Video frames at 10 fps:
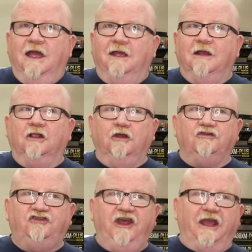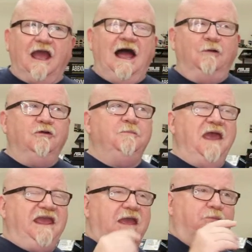a little shtick. I would
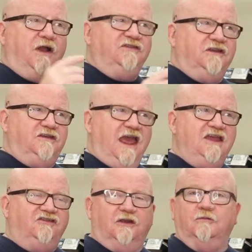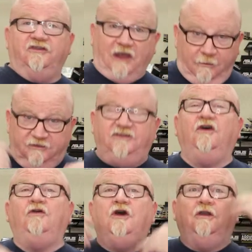make a presentation, which I would
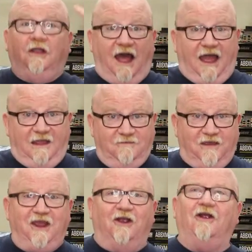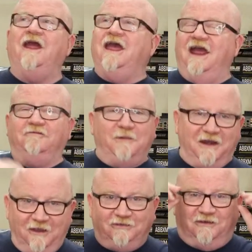still get live here.
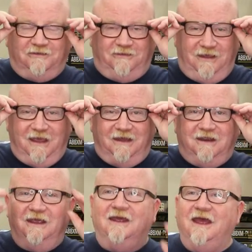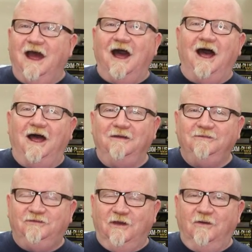Everybody else could see it. Uh,
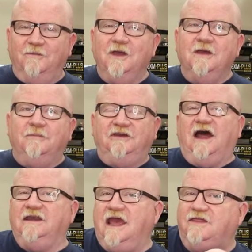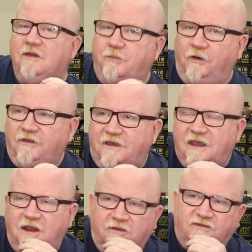so, but Don, yeah, the important thing
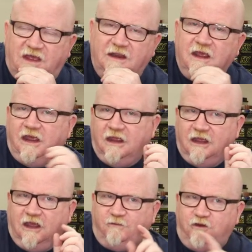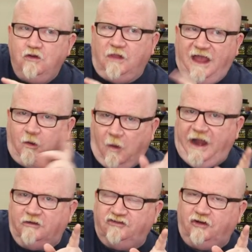here is that if you like
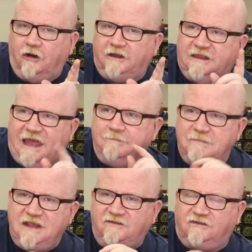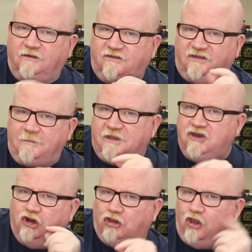Wireshark, that means there's something
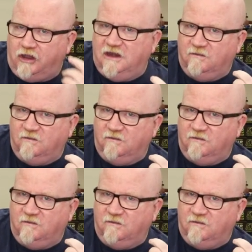you're looking